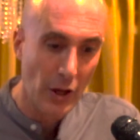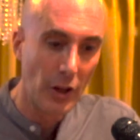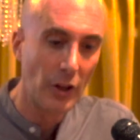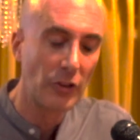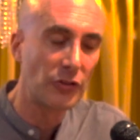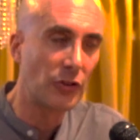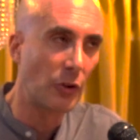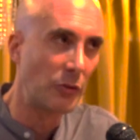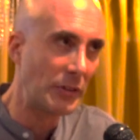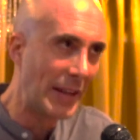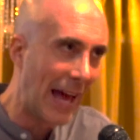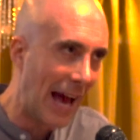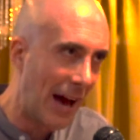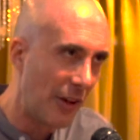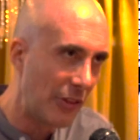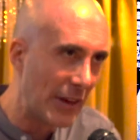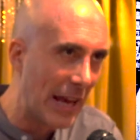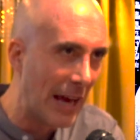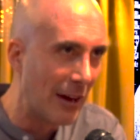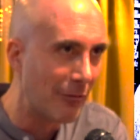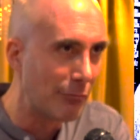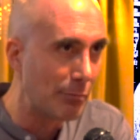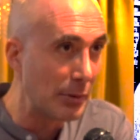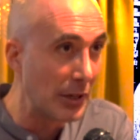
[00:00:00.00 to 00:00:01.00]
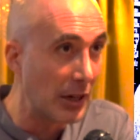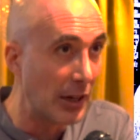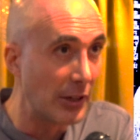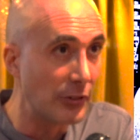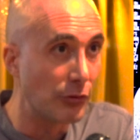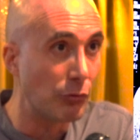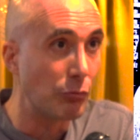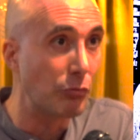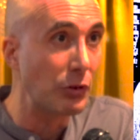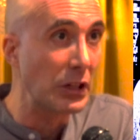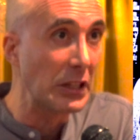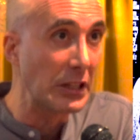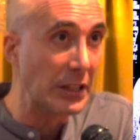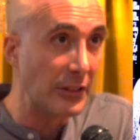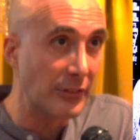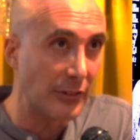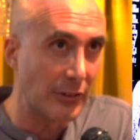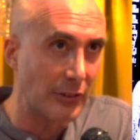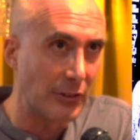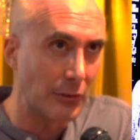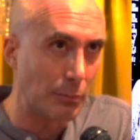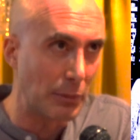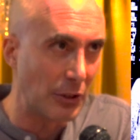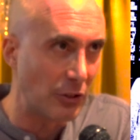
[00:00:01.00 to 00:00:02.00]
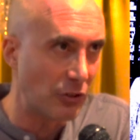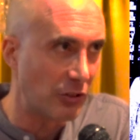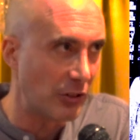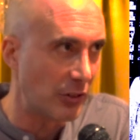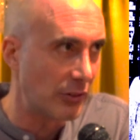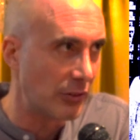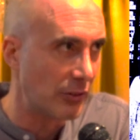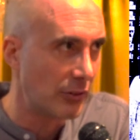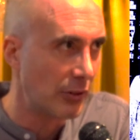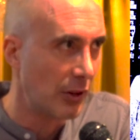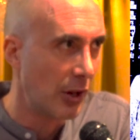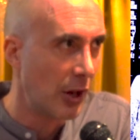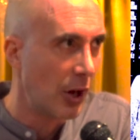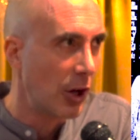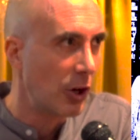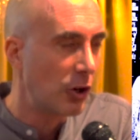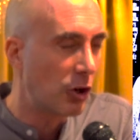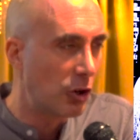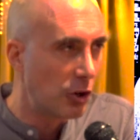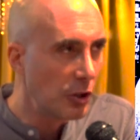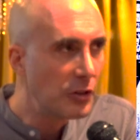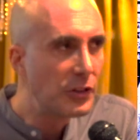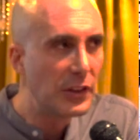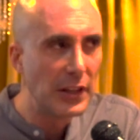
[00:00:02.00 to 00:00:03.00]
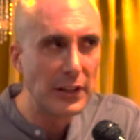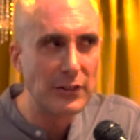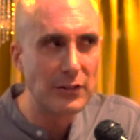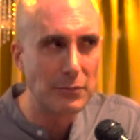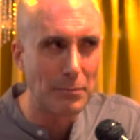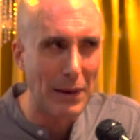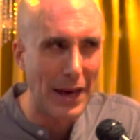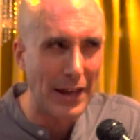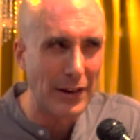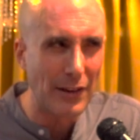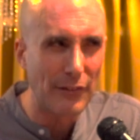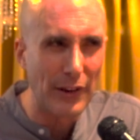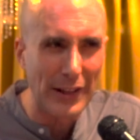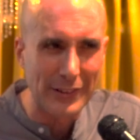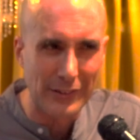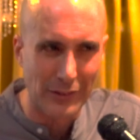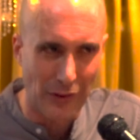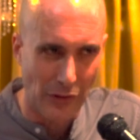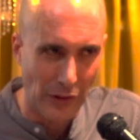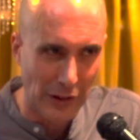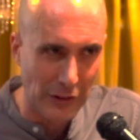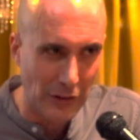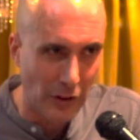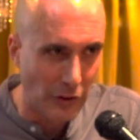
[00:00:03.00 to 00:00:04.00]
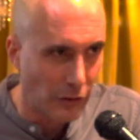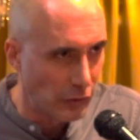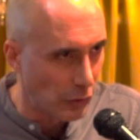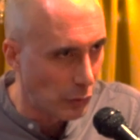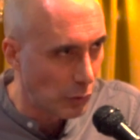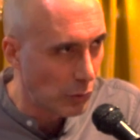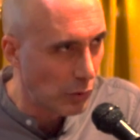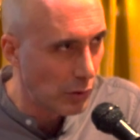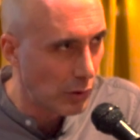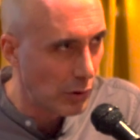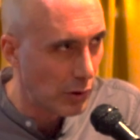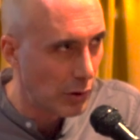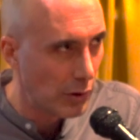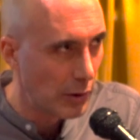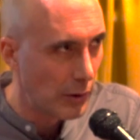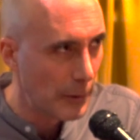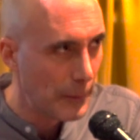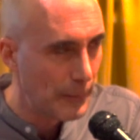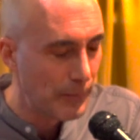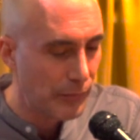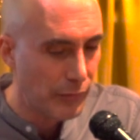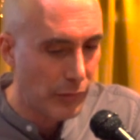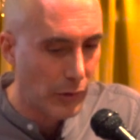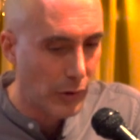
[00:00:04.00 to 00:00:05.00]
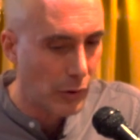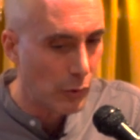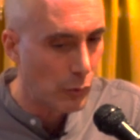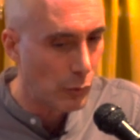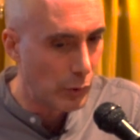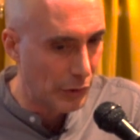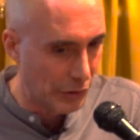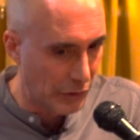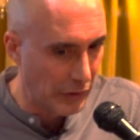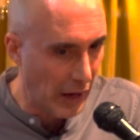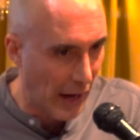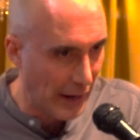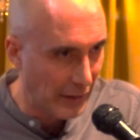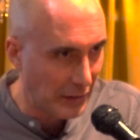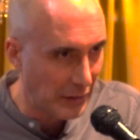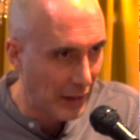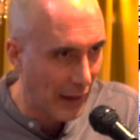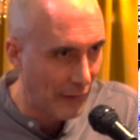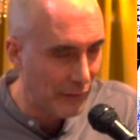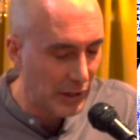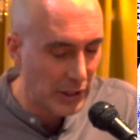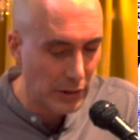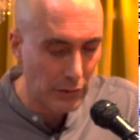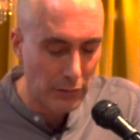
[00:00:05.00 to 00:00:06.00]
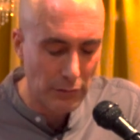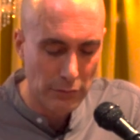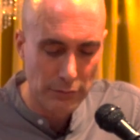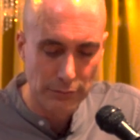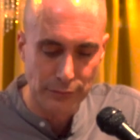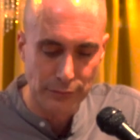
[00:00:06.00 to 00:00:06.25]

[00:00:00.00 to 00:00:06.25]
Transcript: So now the FBI is really suspicious. Could these men have had something to do with 9/11?